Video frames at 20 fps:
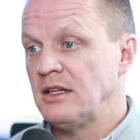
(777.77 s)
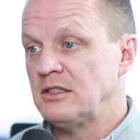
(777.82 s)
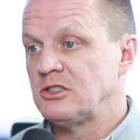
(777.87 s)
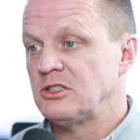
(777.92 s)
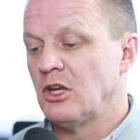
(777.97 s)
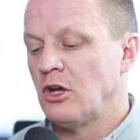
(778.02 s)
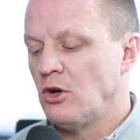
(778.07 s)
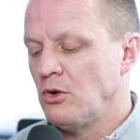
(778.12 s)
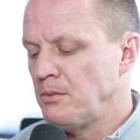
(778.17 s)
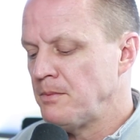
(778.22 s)

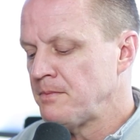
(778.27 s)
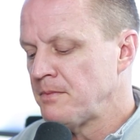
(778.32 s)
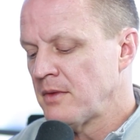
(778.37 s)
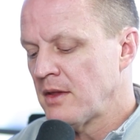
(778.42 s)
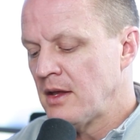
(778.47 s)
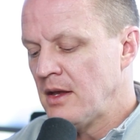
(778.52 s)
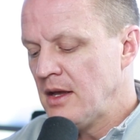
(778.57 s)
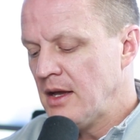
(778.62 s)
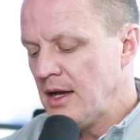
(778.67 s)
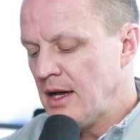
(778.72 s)
So,
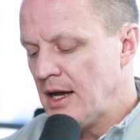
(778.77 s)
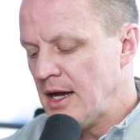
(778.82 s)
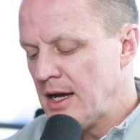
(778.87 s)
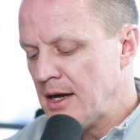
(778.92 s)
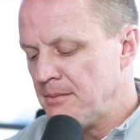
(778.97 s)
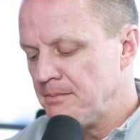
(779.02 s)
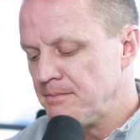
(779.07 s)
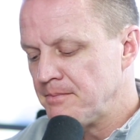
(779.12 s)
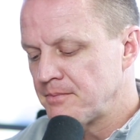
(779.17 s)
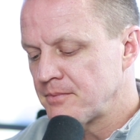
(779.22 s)

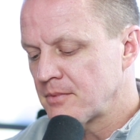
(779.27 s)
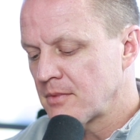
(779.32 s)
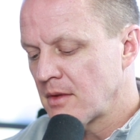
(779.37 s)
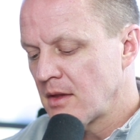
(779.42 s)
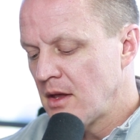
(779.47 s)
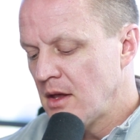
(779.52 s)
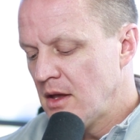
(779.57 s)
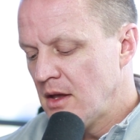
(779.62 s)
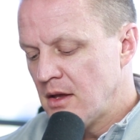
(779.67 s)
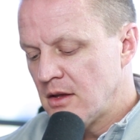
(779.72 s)

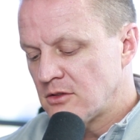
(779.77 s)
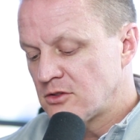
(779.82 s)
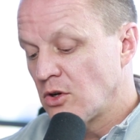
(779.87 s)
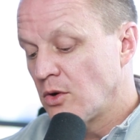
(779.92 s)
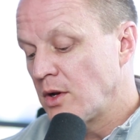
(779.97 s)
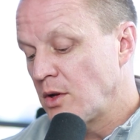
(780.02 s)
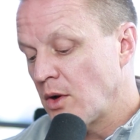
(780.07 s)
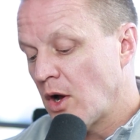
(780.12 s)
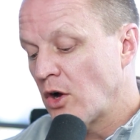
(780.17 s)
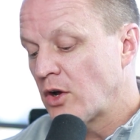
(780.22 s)
so
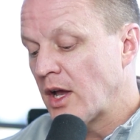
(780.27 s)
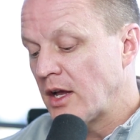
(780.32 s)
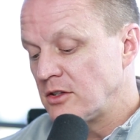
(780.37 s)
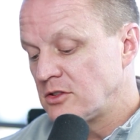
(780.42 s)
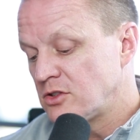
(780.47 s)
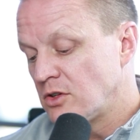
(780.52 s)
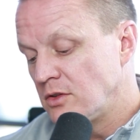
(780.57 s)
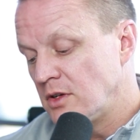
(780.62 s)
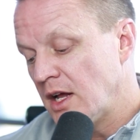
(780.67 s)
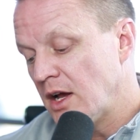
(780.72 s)
anyway, okay.
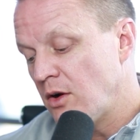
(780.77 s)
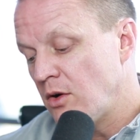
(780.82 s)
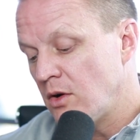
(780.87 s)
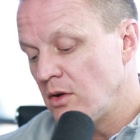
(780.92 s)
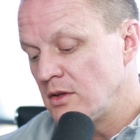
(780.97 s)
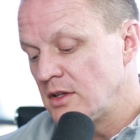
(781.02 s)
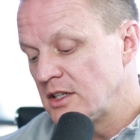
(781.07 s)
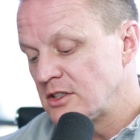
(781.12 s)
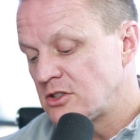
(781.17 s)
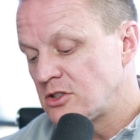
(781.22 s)
So now
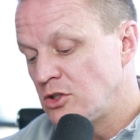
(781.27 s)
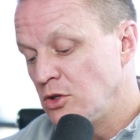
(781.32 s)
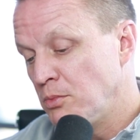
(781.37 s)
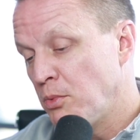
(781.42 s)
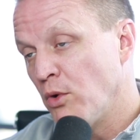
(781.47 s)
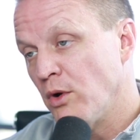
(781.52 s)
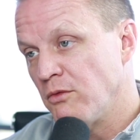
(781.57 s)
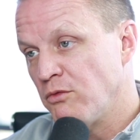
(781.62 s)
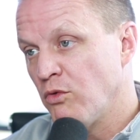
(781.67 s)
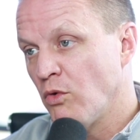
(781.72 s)
let's do
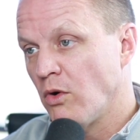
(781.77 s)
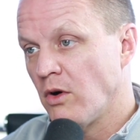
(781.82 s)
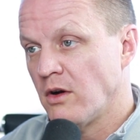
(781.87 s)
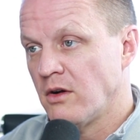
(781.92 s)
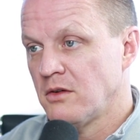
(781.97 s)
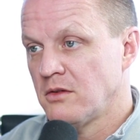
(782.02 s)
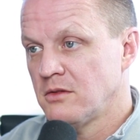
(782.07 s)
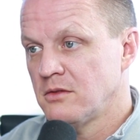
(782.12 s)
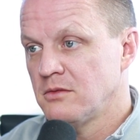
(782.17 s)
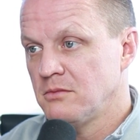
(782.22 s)
point 4,
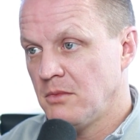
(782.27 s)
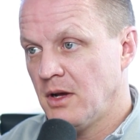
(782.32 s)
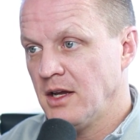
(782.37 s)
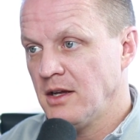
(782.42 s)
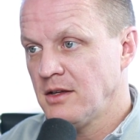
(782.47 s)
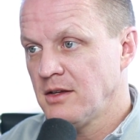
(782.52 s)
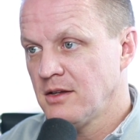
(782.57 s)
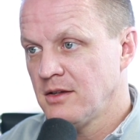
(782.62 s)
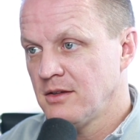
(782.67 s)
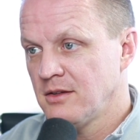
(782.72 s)
Mike.